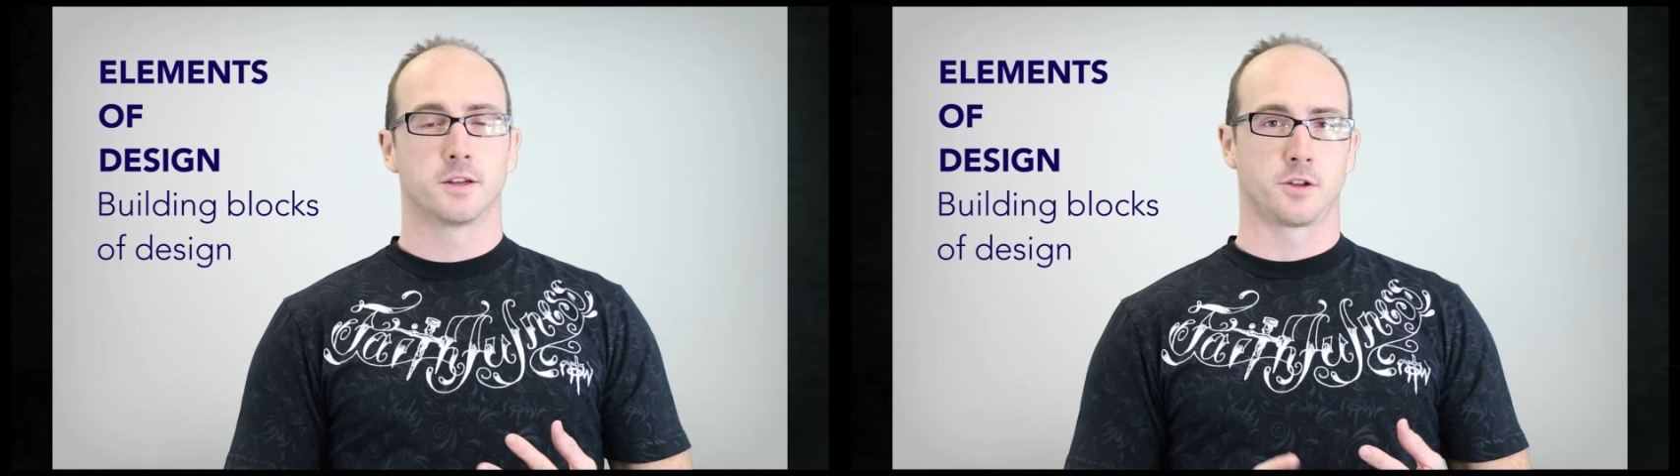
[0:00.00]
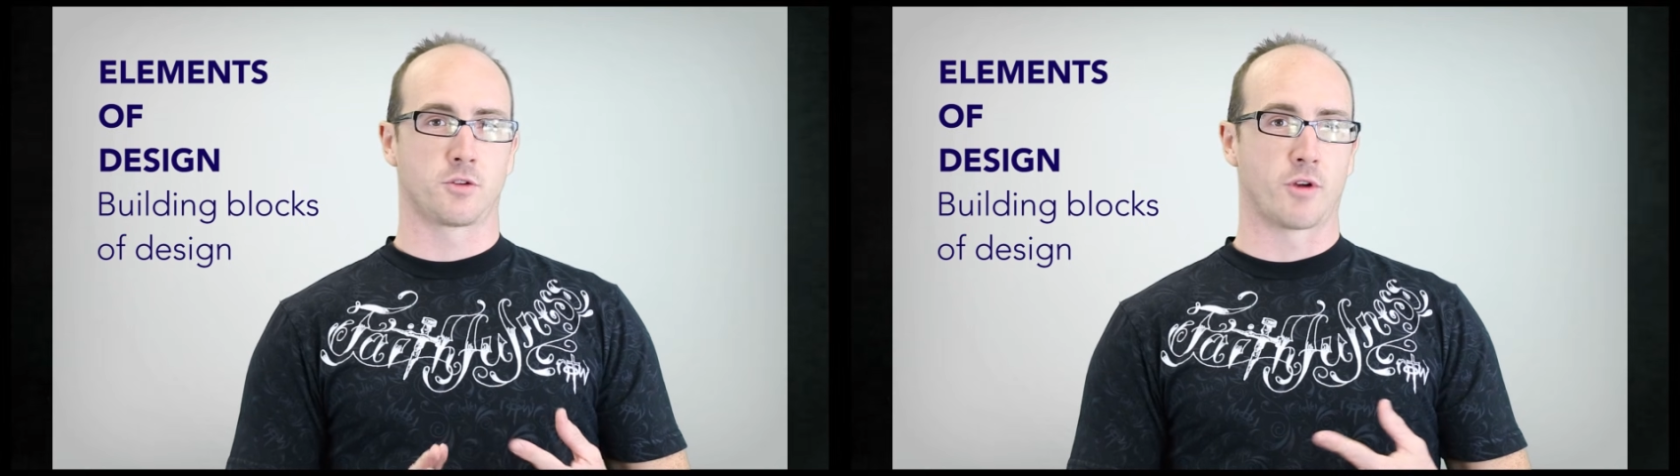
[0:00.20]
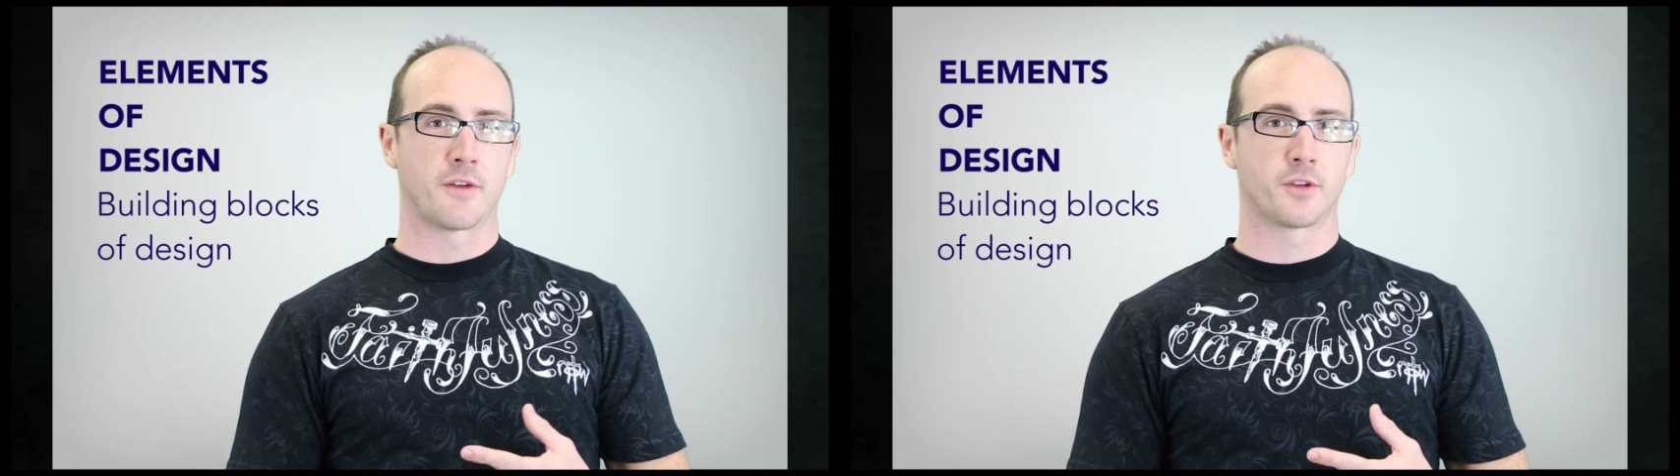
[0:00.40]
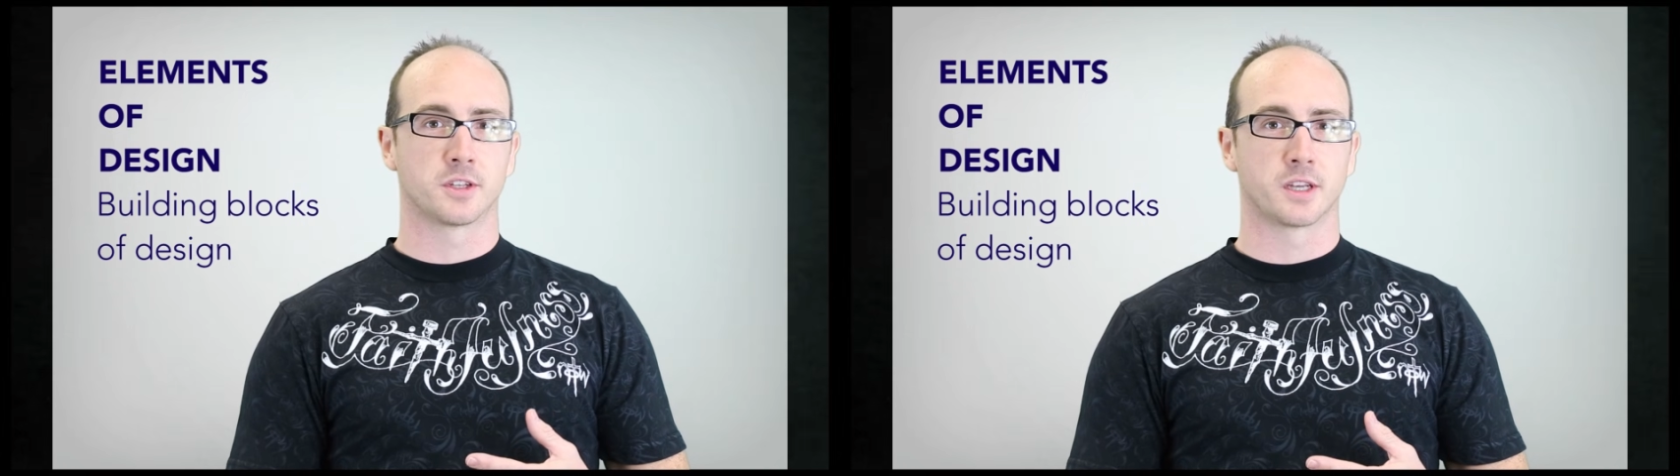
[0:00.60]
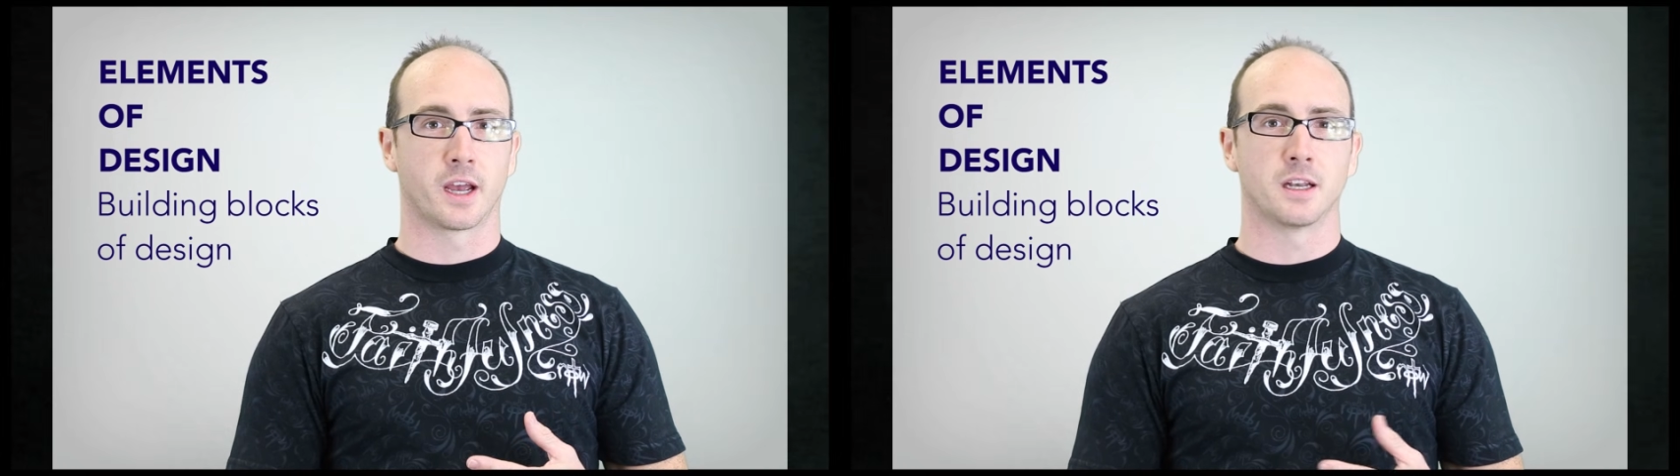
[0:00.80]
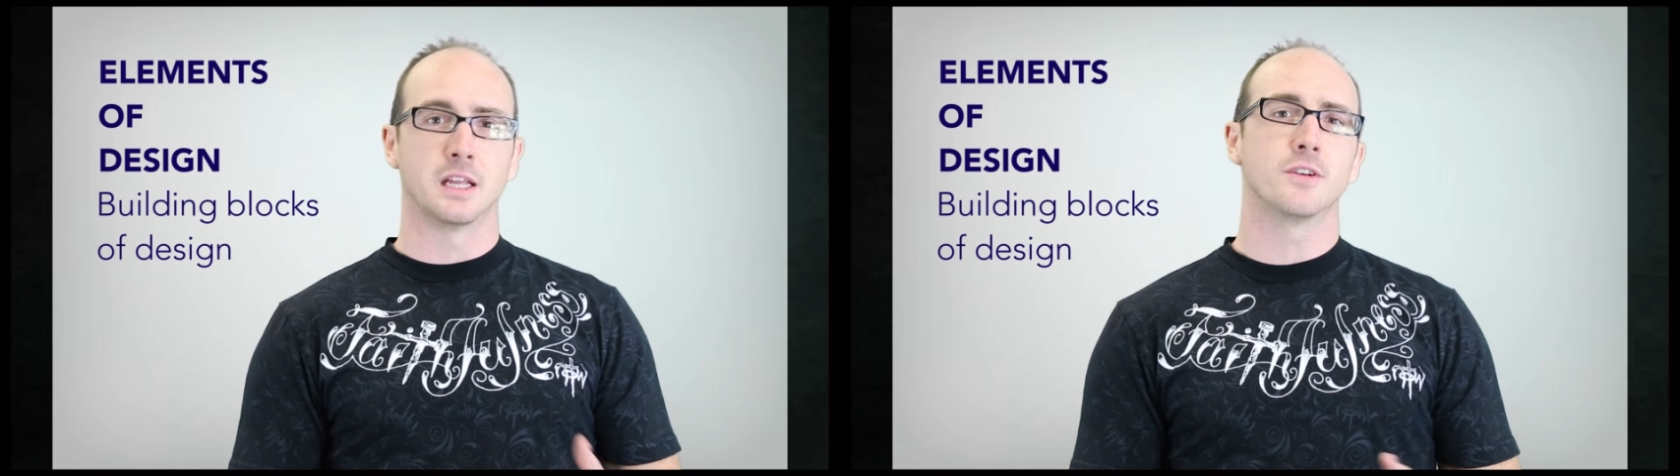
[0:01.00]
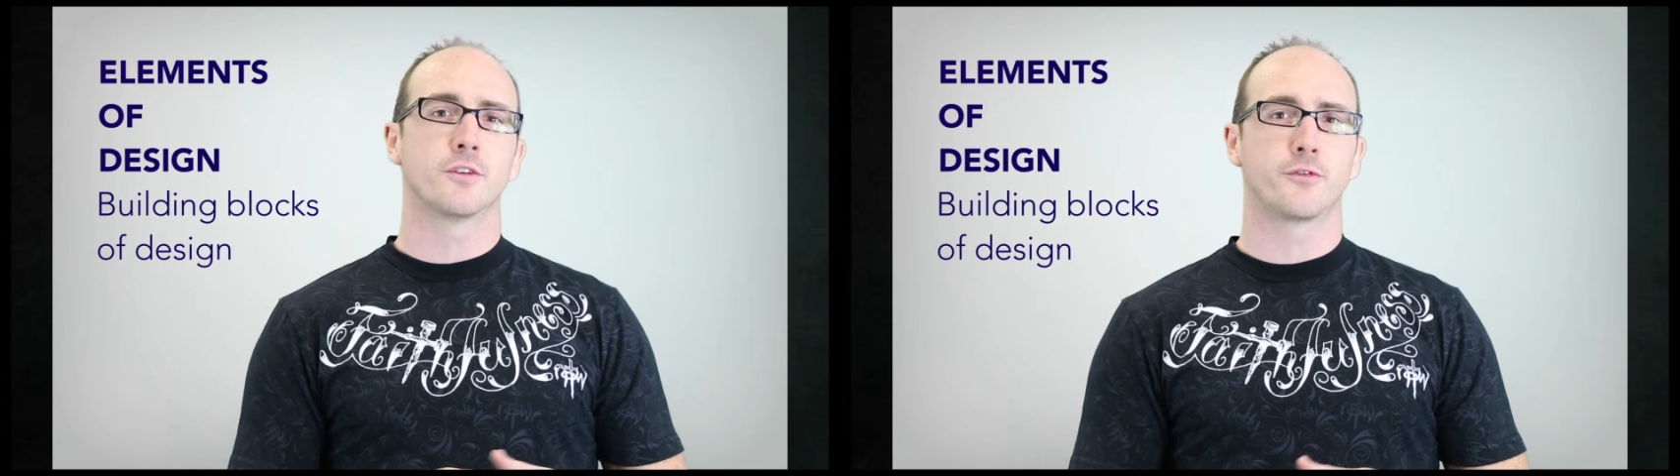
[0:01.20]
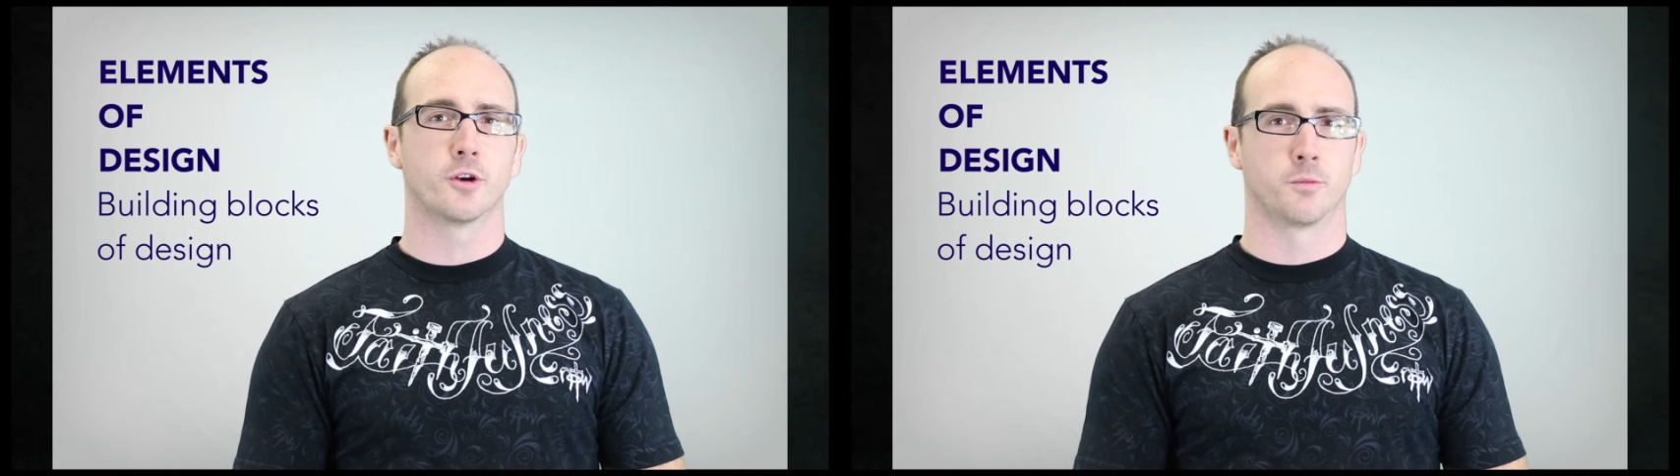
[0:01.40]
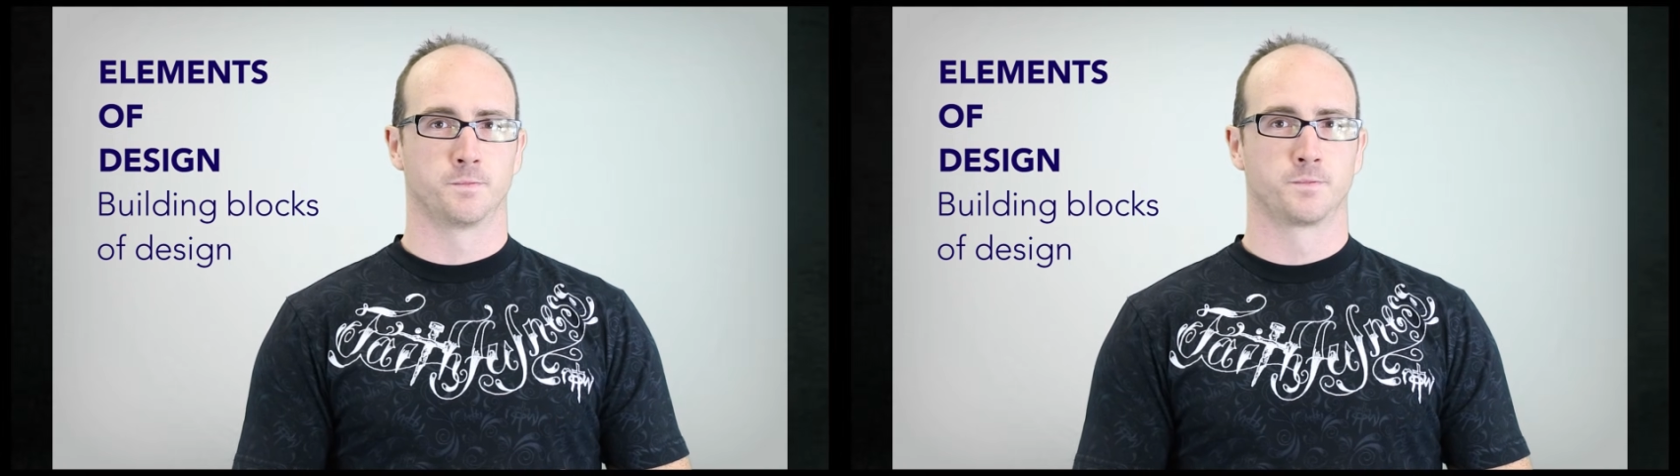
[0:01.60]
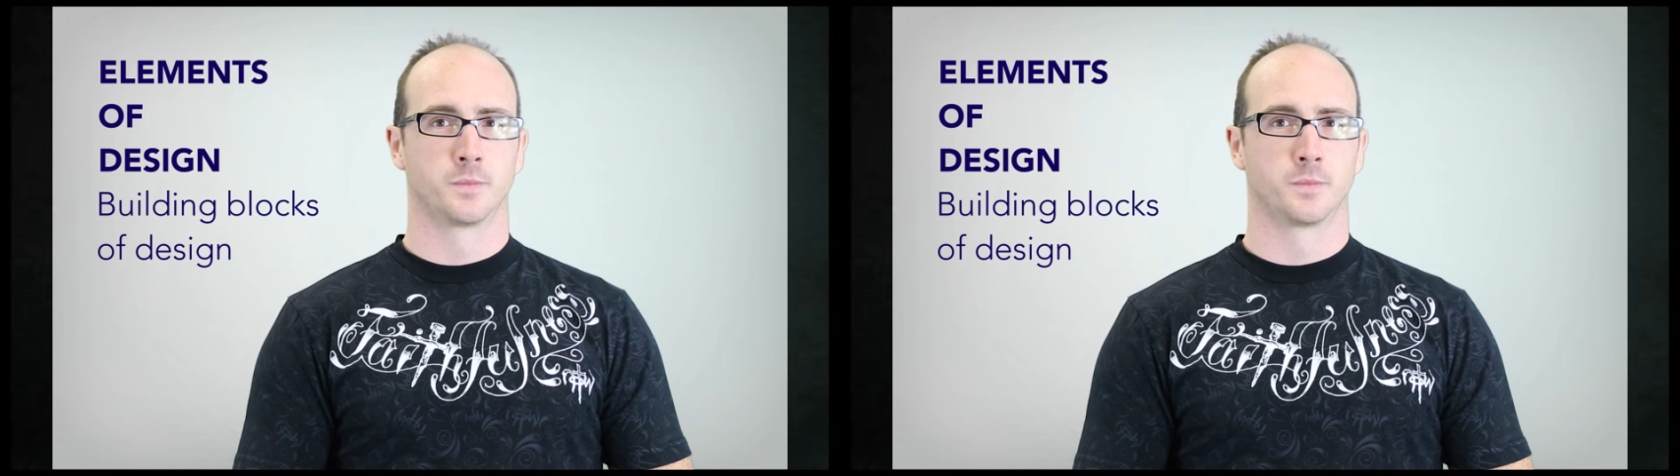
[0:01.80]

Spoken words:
to graphic design, even to film.